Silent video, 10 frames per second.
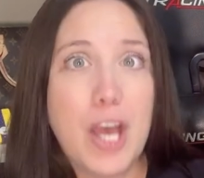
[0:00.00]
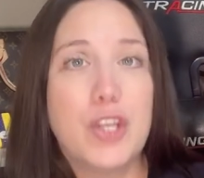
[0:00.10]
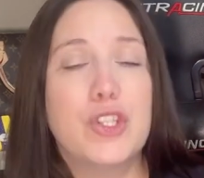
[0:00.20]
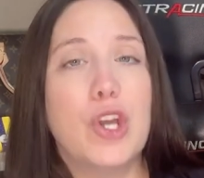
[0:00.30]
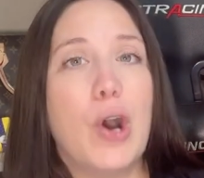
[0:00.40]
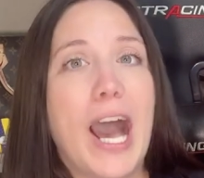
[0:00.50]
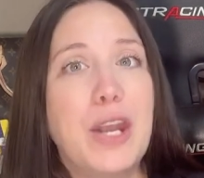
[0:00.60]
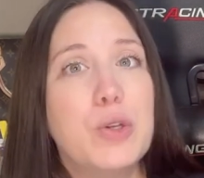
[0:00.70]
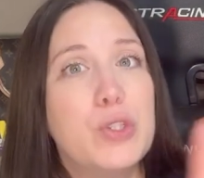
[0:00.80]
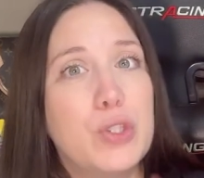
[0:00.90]
So I
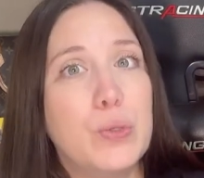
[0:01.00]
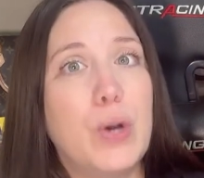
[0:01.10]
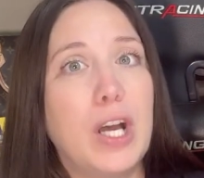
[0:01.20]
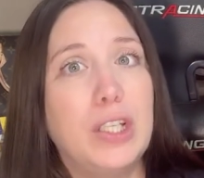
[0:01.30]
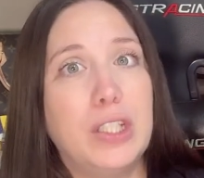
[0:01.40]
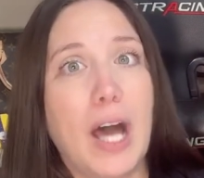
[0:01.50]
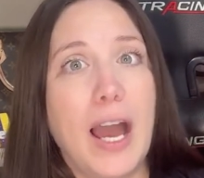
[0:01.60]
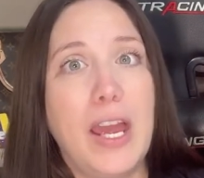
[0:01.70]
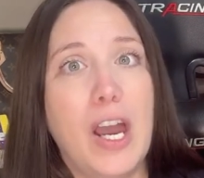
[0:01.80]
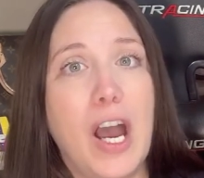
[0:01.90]
don't do a
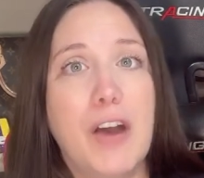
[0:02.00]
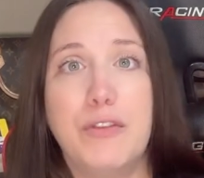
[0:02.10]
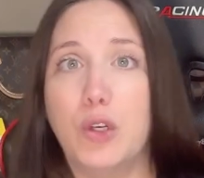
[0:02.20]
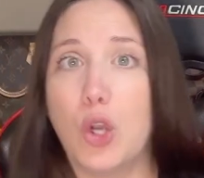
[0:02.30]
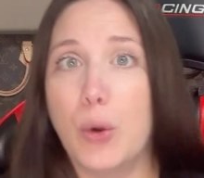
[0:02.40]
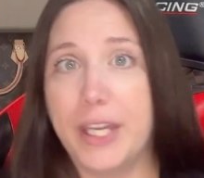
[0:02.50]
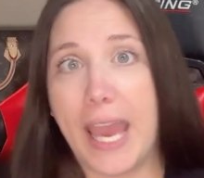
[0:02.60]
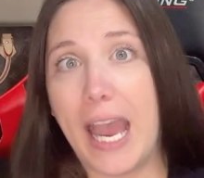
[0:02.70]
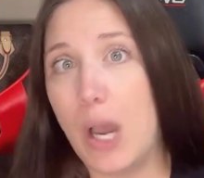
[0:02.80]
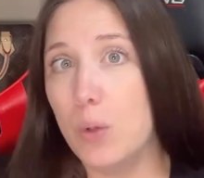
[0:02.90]
lot of going
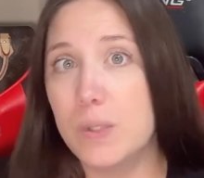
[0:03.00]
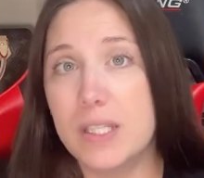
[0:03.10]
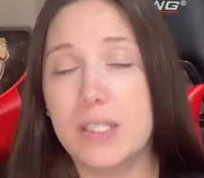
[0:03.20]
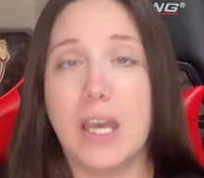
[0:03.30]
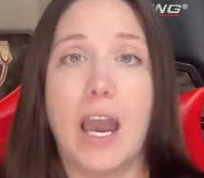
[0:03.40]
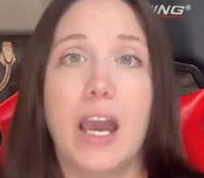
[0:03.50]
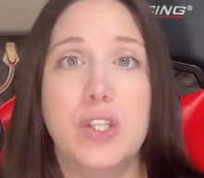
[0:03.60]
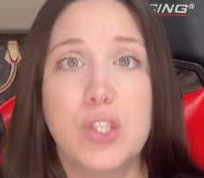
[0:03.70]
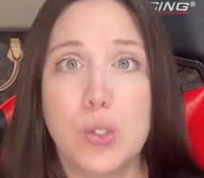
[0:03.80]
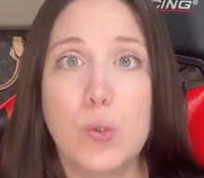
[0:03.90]
out
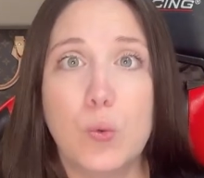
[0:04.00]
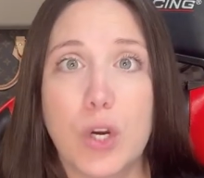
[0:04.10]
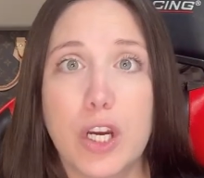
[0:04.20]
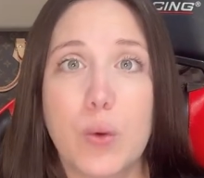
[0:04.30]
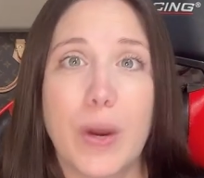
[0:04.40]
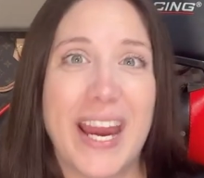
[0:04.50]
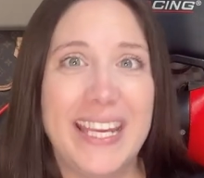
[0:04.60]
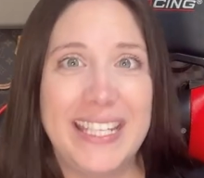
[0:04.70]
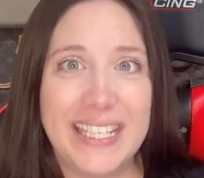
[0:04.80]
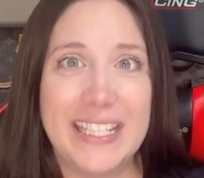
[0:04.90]
to work where I
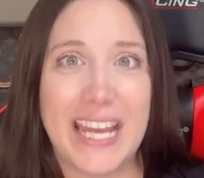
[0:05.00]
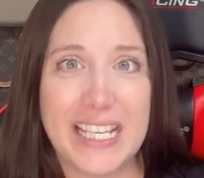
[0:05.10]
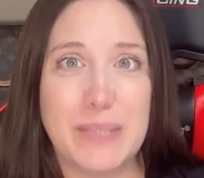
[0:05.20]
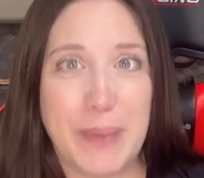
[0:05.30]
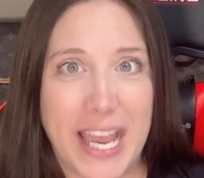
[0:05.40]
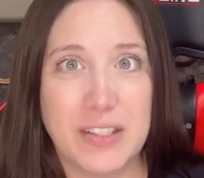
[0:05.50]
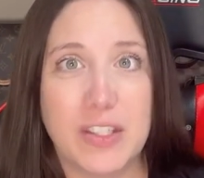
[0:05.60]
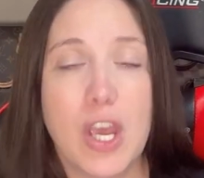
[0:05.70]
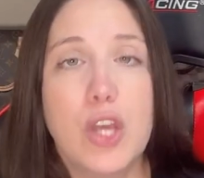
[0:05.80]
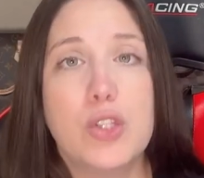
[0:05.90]
need nice
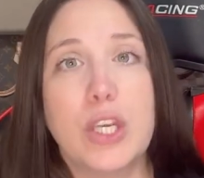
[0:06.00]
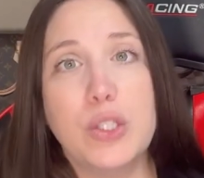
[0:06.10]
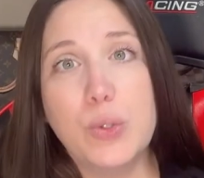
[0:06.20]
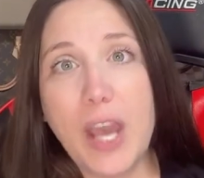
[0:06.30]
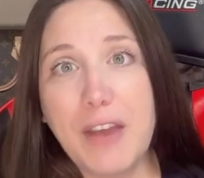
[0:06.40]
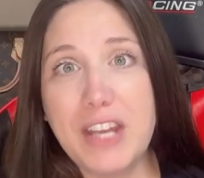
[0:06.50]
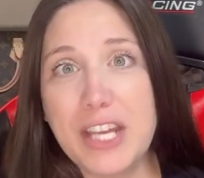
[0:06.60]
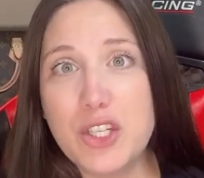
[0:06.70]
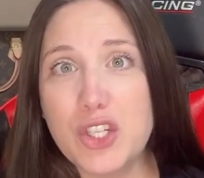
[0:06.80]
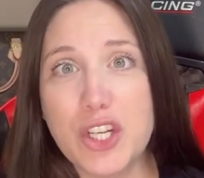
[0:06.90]
pants. So I do have
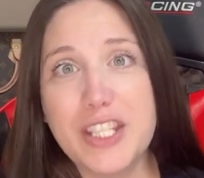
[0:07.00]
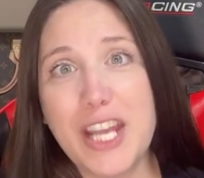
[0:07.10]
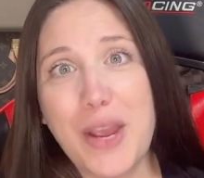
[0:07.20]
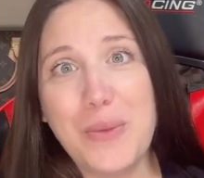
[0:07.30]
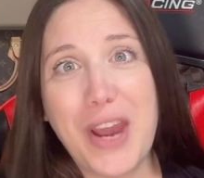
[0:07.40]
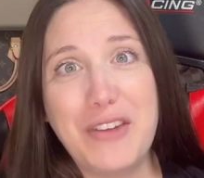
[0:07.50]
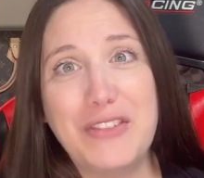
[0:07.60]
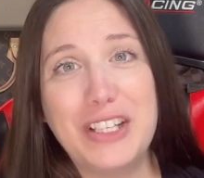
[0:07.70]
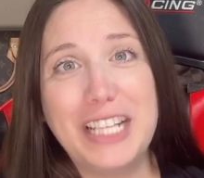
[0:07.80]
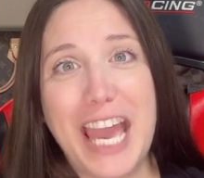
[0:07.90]
nice shirts that I wear
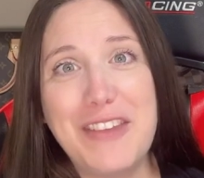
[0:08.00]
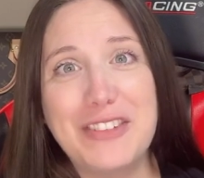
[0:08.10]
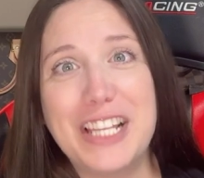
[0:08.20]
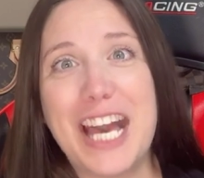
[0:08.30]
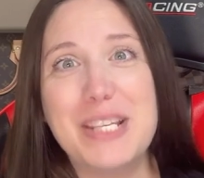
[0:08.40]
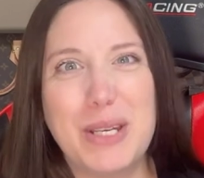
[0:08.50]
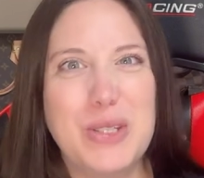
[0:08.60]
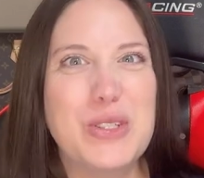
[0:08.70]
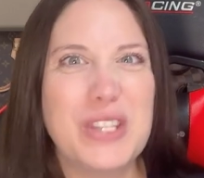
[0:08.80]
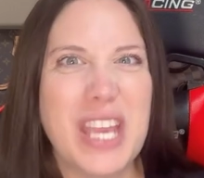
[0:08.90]
for live class, but
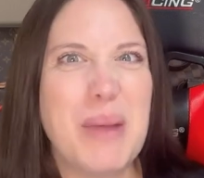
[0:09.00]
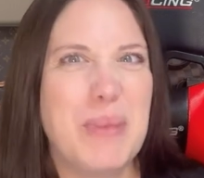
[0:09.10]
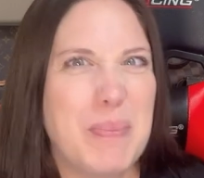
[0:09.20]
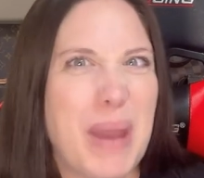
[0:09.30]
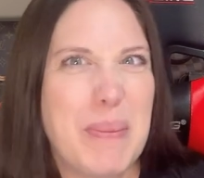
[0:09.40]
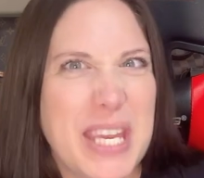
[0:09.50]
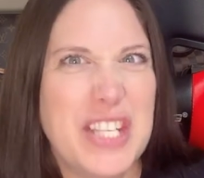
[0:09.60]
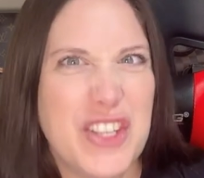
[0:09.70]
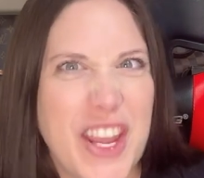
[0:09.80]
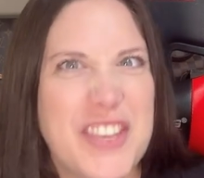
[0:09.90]
usually I'm in my
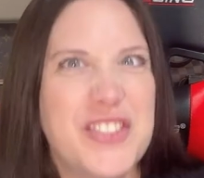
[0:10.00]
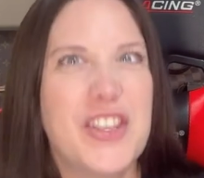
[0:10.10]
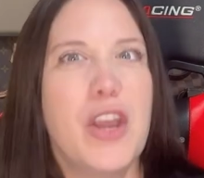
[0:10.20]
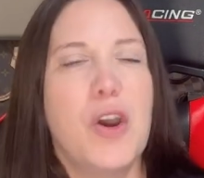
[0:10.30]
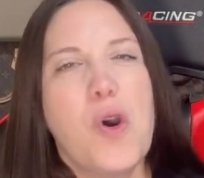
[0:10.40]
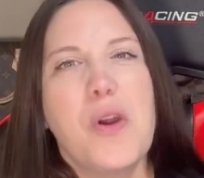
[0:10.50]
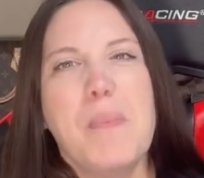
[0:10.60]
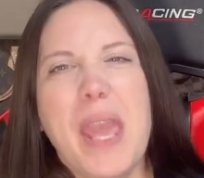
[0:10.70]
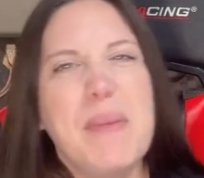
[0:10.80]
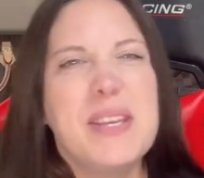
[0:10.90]
PJs or
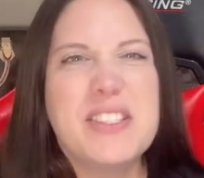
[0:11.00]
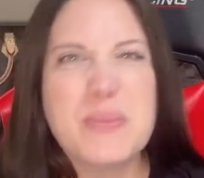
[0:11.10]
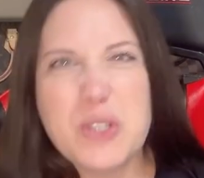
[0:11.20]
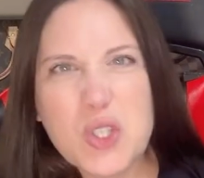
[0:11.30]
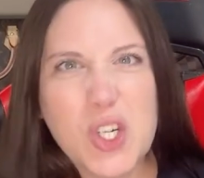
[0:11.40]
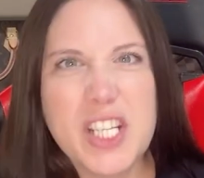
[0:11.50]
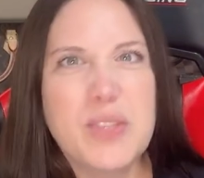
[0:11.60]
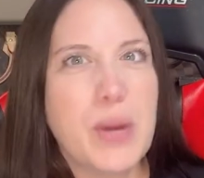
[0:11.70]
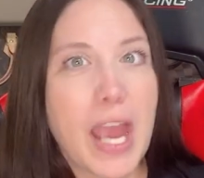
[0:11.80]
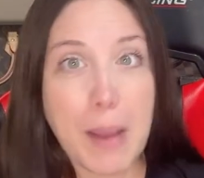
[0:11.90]
maybe some
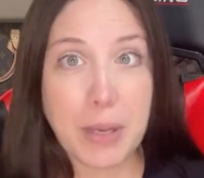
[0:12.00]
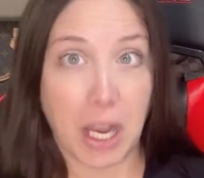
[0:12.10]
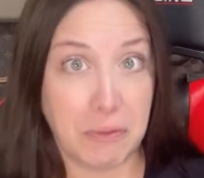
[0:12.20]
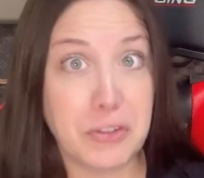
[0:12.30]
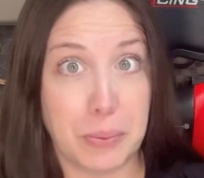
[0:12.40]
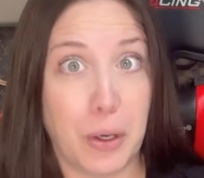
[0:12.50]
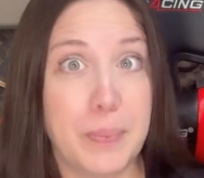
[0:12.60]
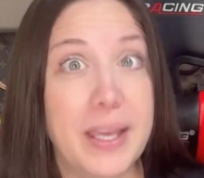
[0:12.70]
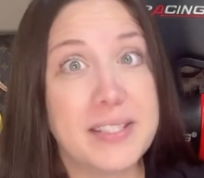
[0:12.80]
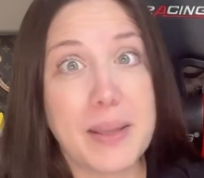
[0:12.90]
shorts, right? I'm comfortable
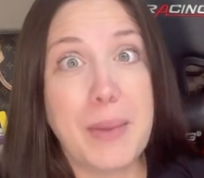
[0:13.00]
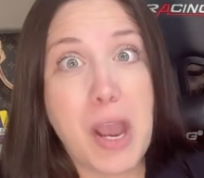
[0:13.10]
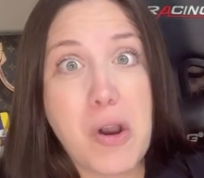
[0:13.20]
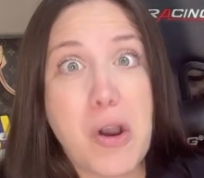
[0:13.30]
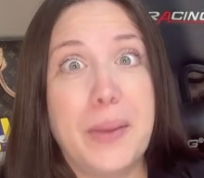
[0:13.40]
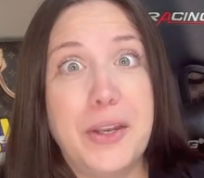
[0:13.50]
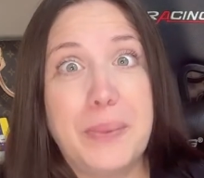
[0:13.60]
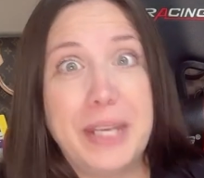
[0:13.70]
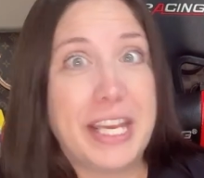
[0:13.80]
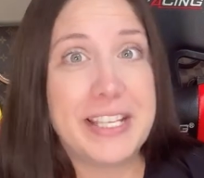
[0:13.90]
because I'm at home and
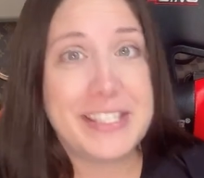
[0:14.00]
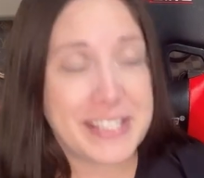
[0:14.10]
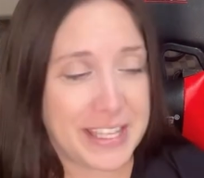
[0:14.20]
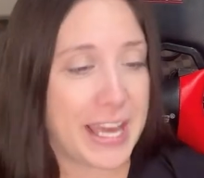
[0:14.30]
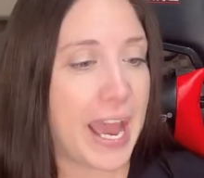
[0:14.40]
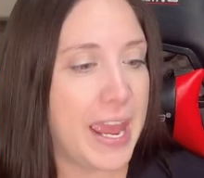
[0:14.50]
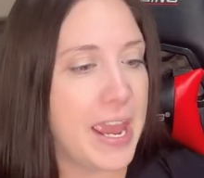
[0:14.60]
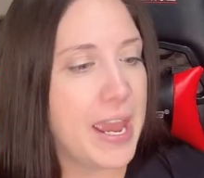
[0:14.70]
nobody can see that.